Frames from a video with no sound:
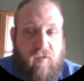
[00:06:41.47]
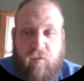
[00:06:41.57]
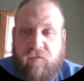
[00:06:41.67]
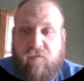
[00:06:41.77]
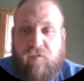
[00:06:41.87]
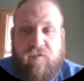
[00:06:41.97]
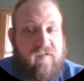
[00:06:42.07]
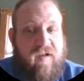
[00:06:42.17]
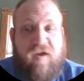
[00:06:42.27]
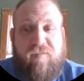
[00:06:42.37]
old school
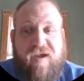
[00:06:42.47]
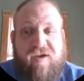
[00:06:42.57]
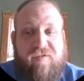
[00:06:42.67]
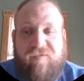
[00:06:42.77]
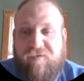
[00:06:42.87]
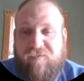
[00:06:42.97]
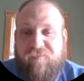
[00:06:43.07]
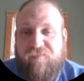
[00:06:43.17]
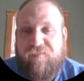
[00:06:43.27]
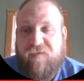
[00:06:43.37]
snail mail
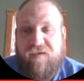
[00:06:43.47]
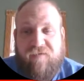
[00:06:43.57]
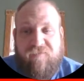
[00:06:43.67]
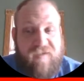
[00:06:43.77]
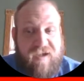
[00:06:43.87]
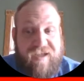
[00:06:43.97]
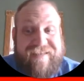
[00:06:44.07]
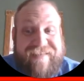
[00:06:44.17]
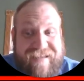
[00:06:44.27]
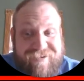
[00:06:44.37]
via a
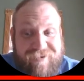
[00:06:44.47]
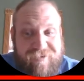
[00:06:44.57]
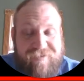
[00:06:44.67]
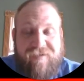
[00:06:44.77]
letter.